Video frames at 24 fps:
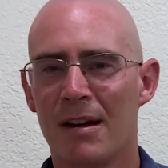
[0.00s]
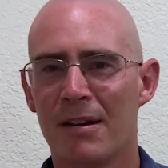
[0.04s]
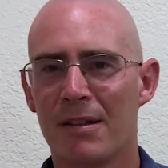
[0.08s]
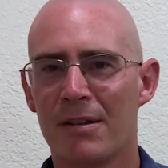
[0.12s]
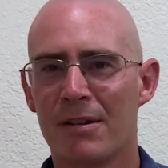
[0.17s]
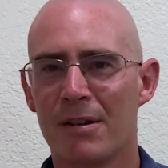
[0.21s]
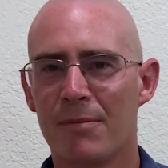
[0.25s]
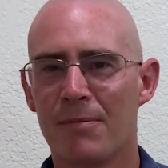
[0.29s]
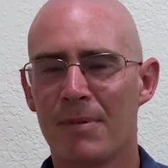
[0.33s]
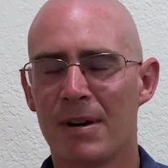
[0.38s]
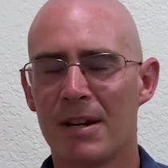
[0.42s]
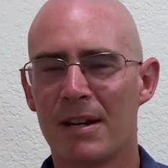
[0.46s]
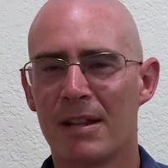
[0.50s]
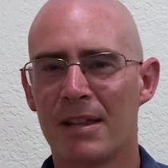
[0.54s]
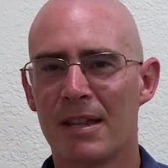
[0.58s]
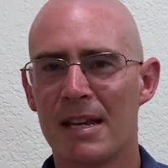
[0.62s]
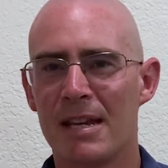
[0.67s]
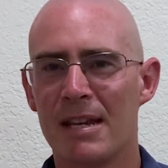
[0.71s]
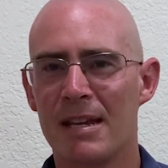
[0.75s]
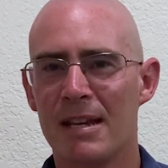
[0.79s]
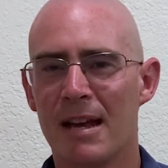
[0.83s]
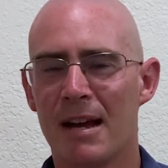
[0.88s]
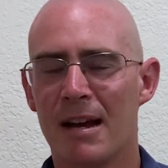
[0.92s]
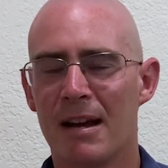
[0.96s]
through one of
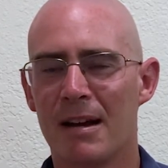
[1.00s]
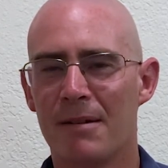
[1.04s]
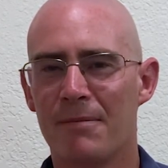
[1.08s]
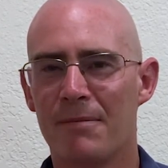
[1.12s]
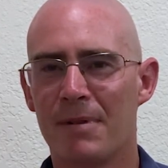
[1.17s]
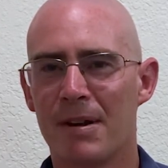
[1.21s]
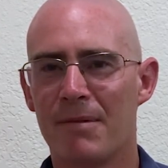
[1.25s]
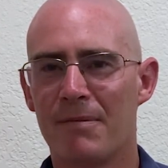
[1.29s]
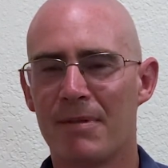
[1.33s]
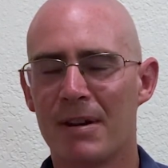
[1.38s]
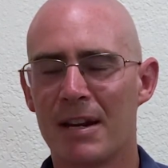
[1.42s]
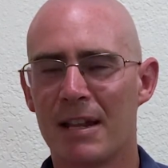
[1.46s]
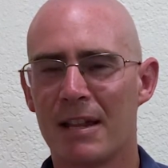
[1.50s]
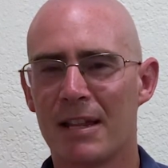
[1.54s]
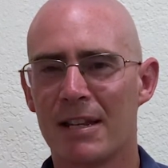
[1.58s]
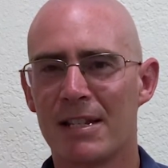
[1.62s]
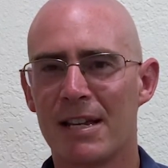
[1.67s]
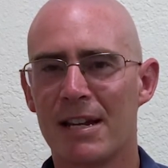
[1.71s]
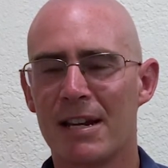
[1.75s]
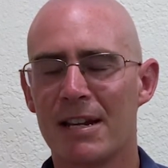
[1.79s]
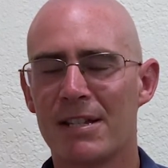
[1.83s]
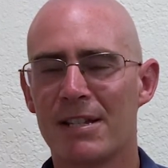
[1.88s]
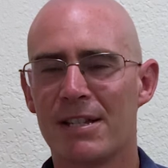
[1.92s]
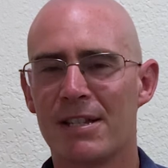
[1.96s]
the
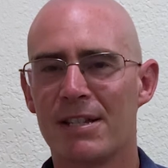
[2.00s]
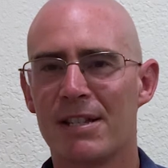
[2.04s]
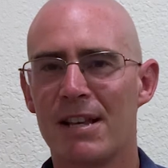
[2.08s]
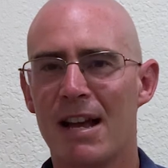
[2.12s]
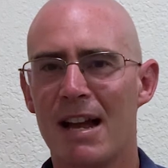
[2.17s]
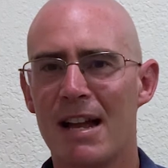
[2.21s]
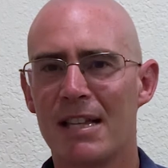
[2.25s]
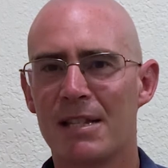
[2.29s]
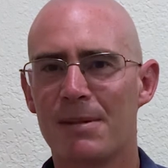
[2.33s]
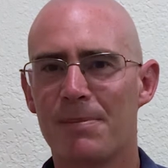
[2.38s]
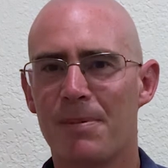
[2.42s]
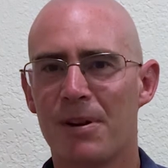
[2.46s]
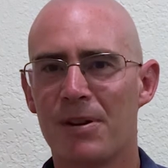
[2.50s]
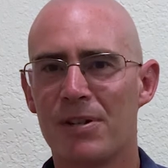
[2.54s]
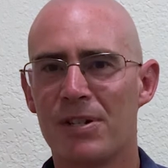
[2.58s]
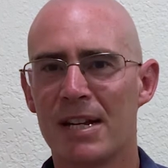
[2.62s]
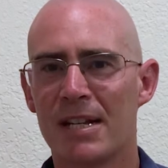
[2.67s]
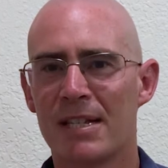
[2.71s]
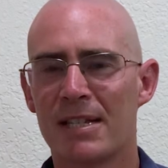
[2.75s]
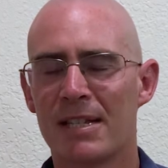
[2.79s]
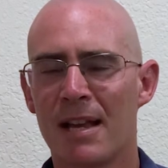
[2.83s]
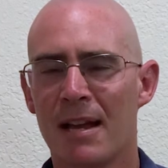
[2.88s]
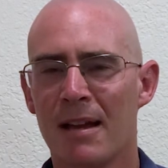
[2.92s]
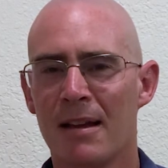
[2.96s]
citizen science
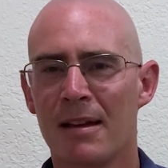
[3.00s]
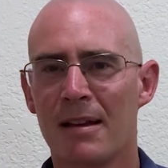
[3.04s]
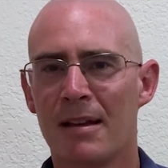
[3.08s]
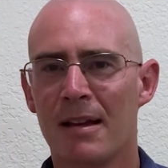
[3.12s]
projects